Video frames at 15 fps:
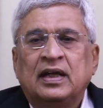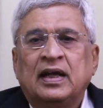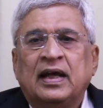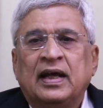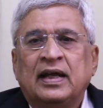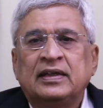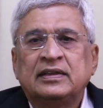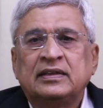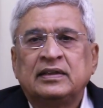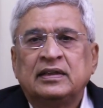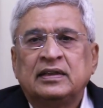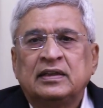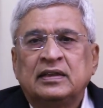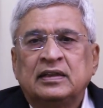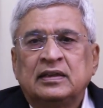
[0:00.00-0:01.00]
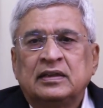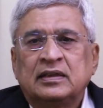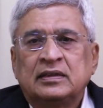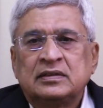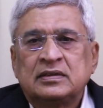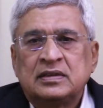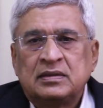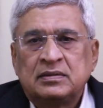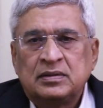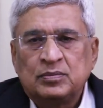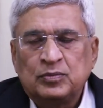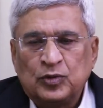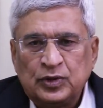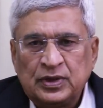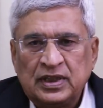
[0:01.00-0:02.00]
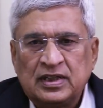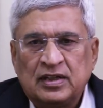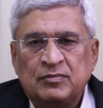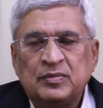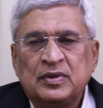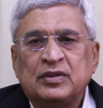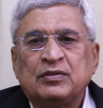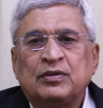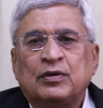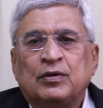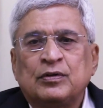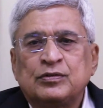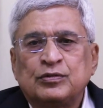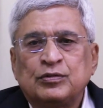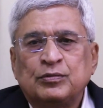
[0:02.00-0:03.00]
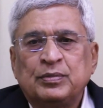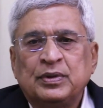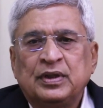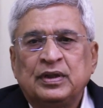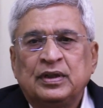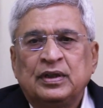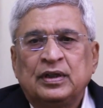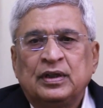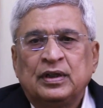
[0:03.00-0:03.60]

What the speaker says: And the Modi government will also be